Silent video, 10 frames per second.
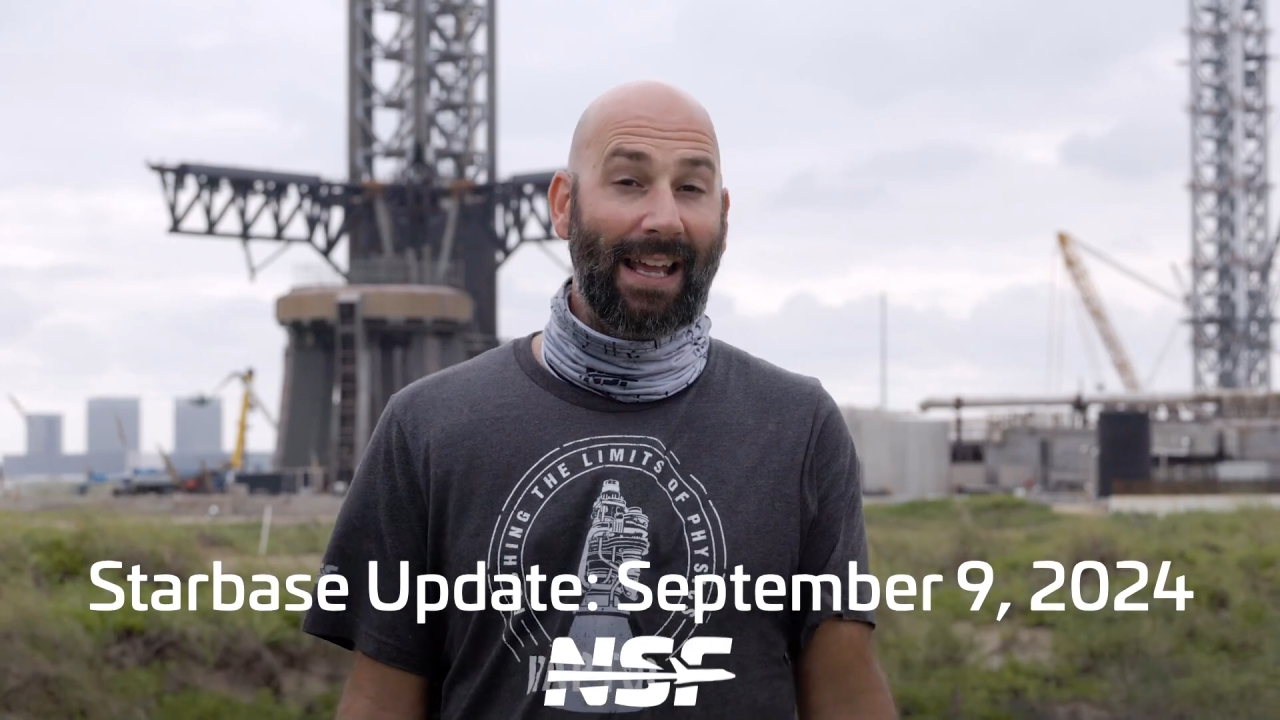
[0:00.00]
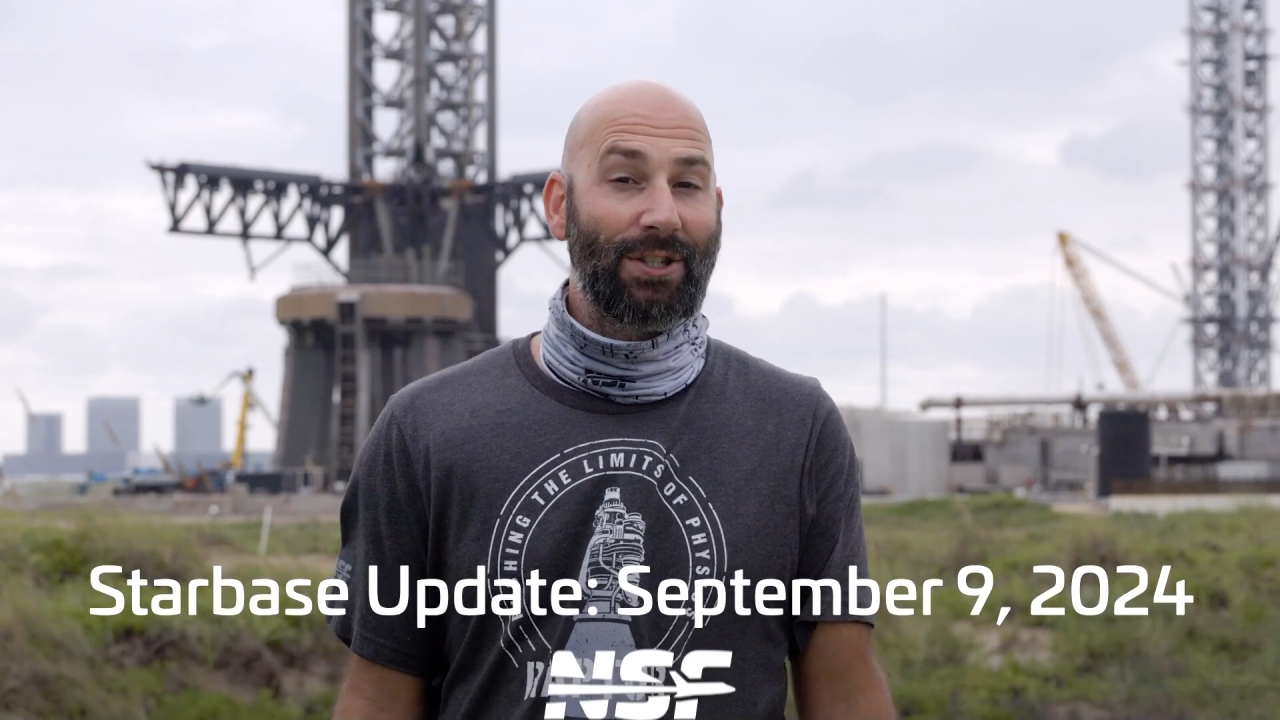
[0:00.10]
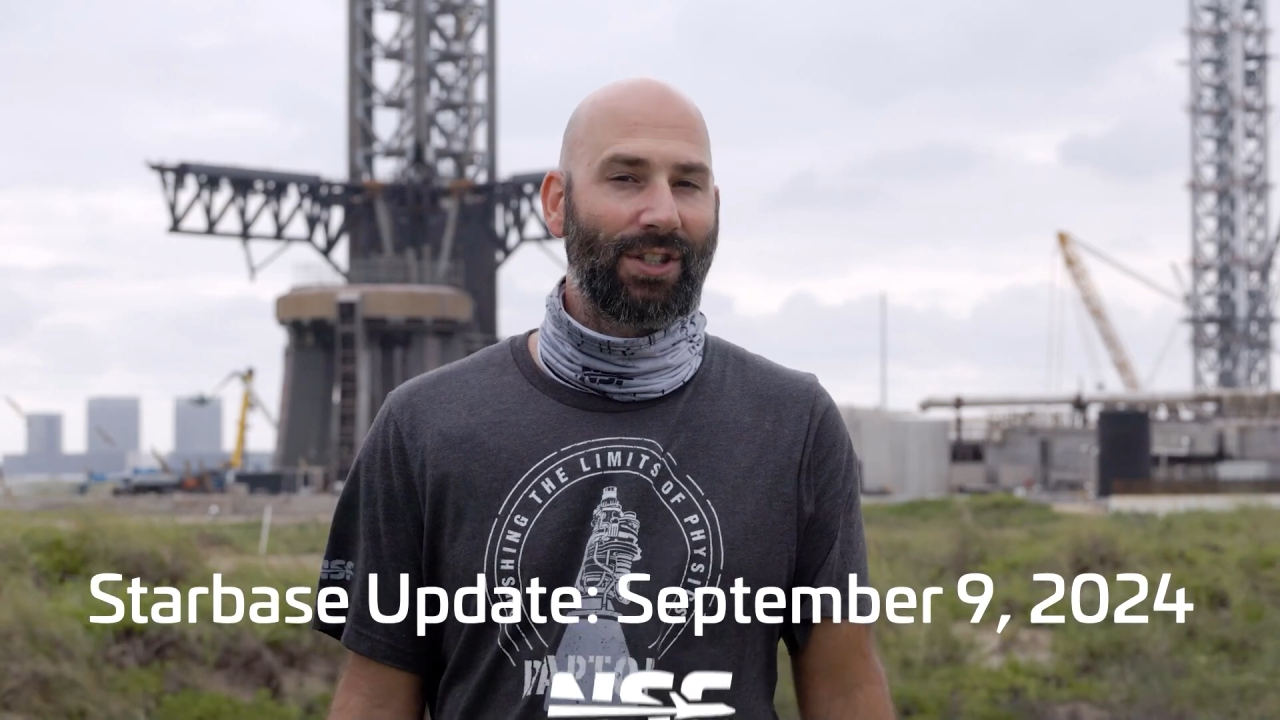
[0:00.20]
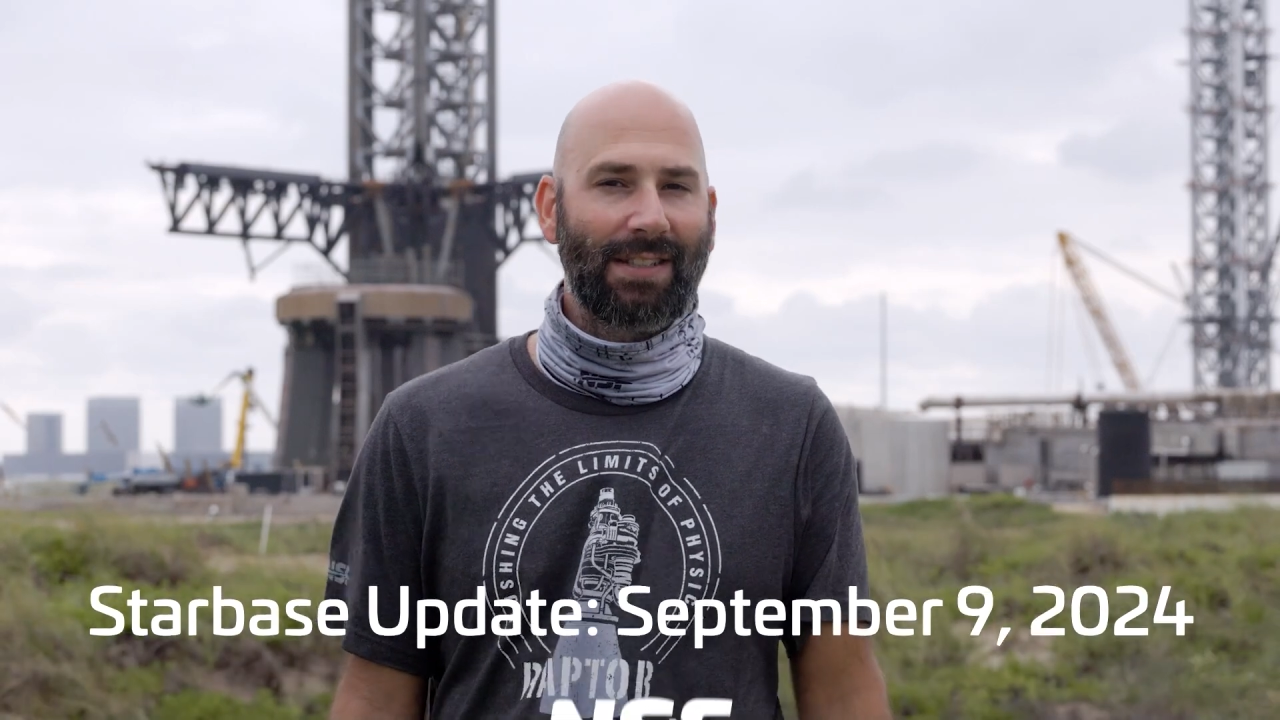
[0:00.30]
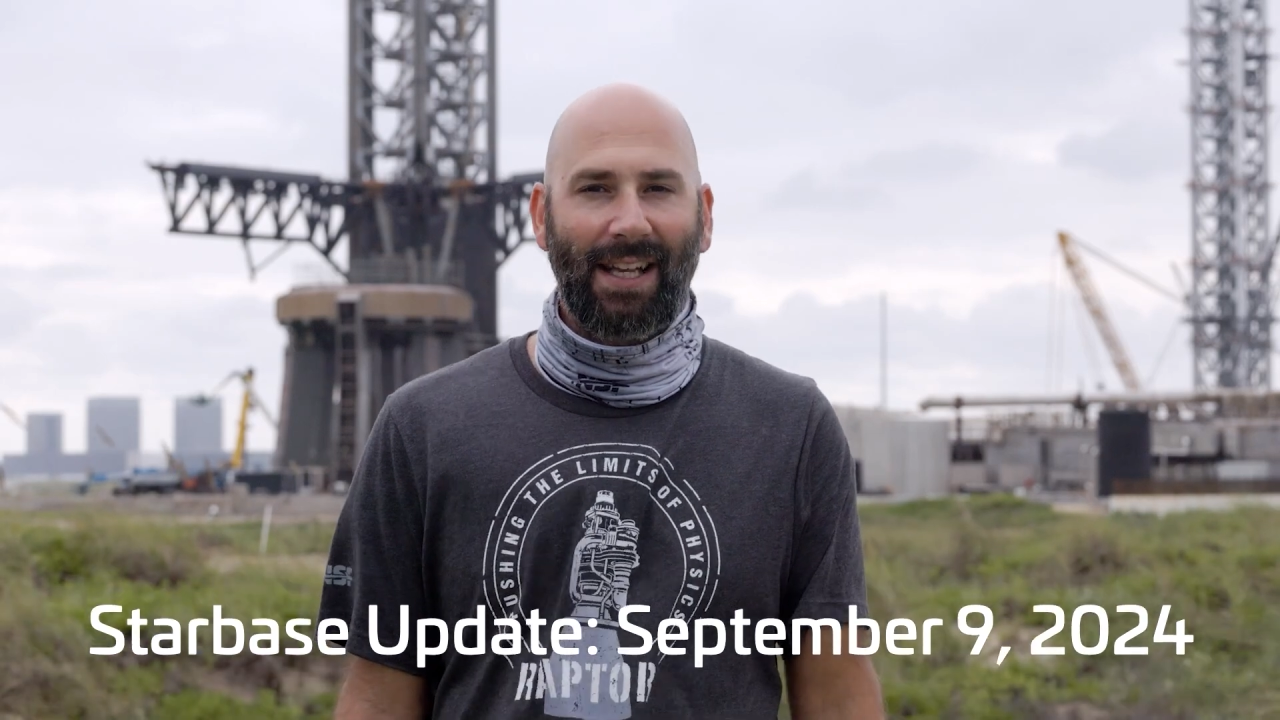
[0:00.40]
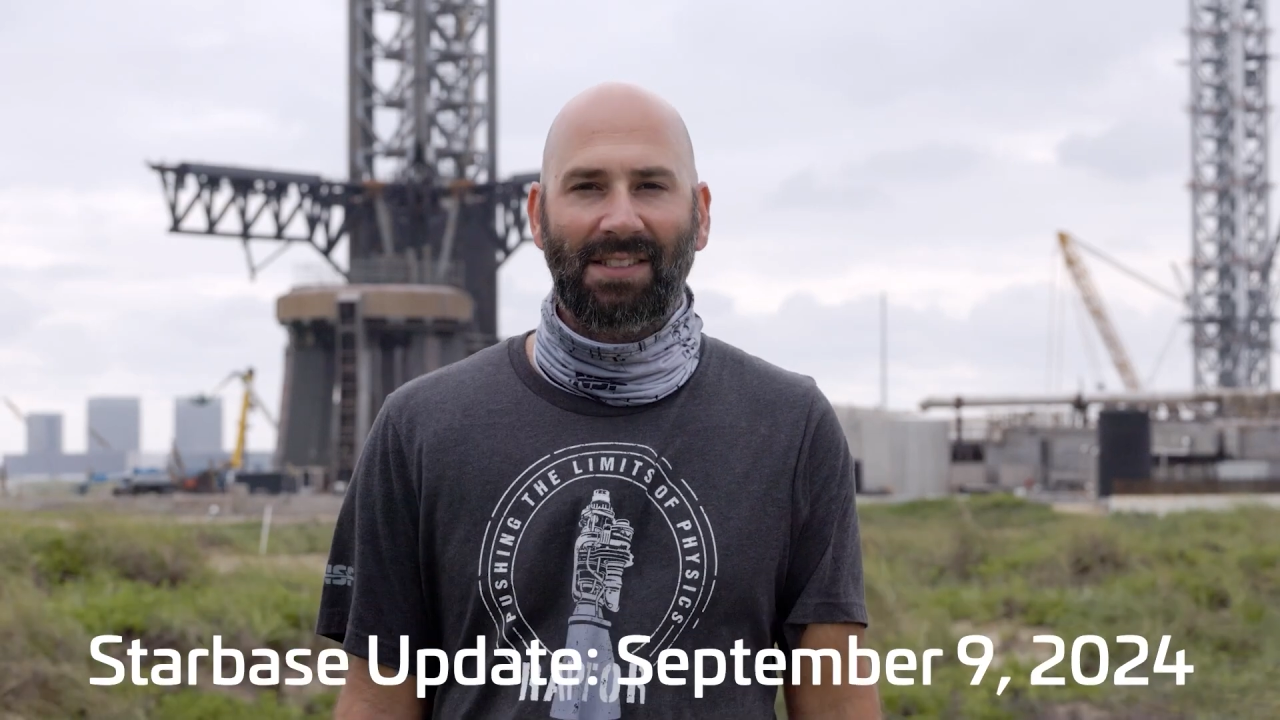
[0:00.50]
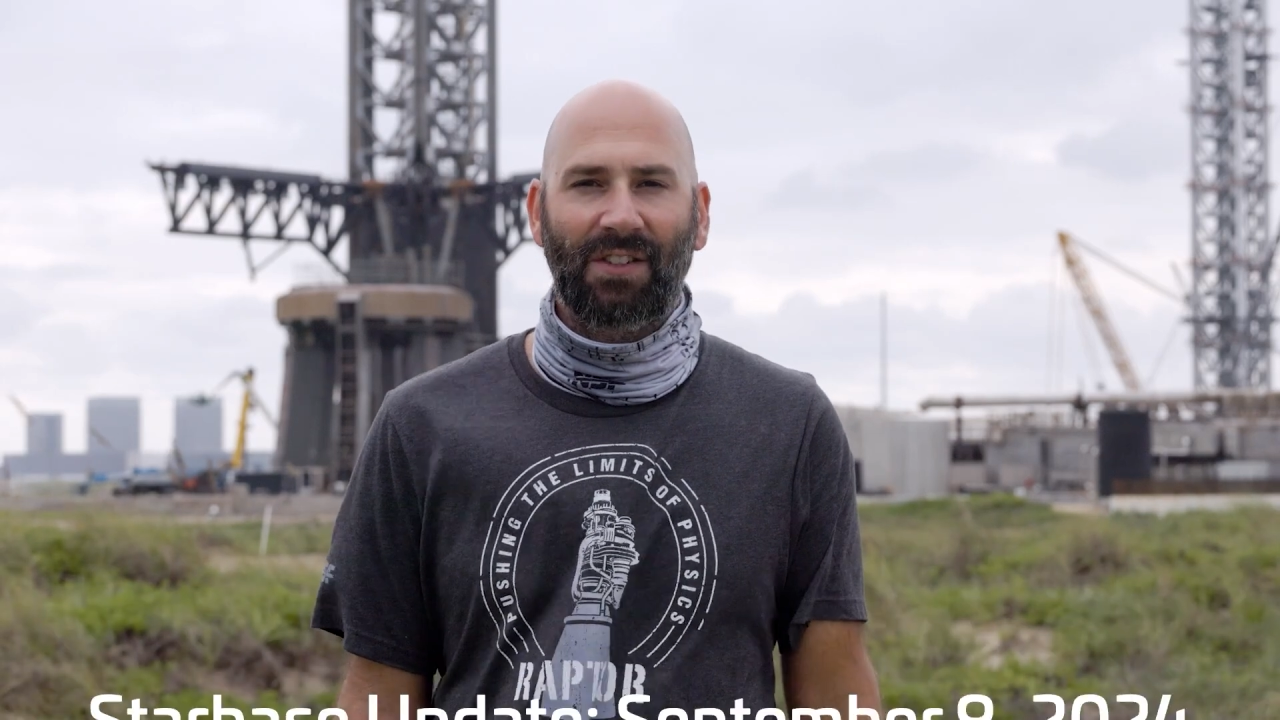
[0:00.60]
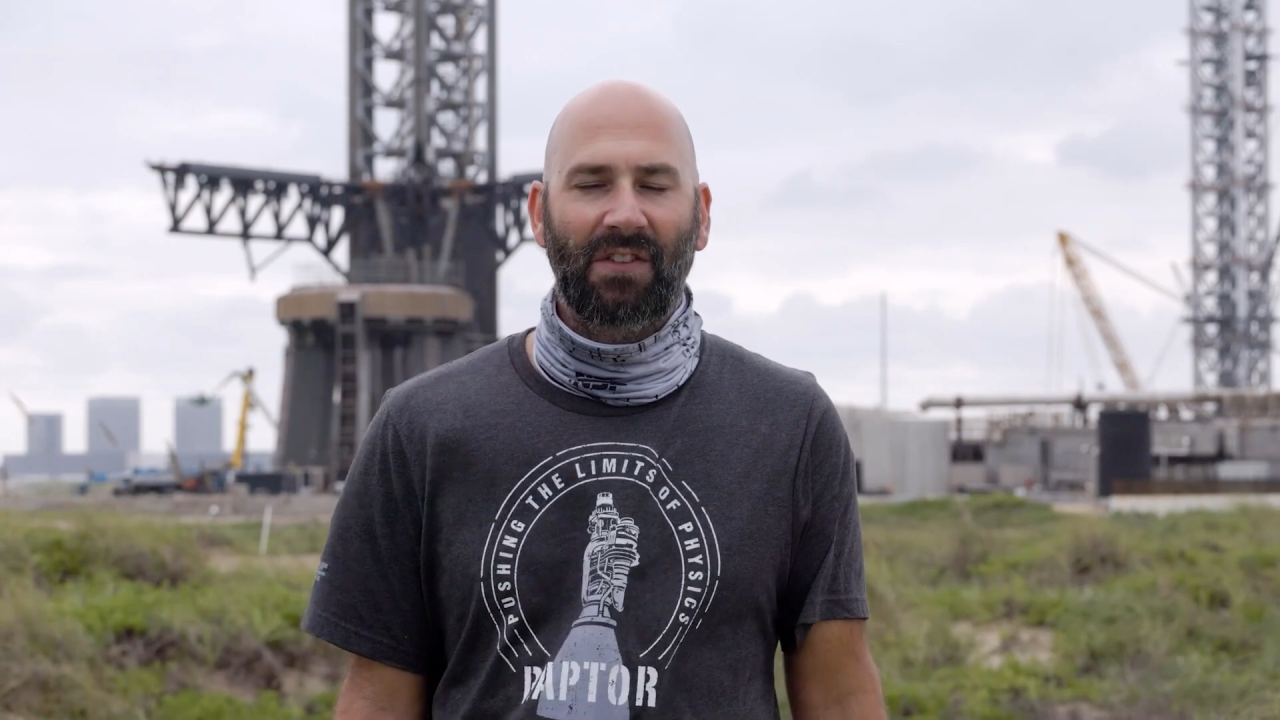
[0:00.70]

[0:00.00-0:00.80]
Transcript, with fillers: engine testing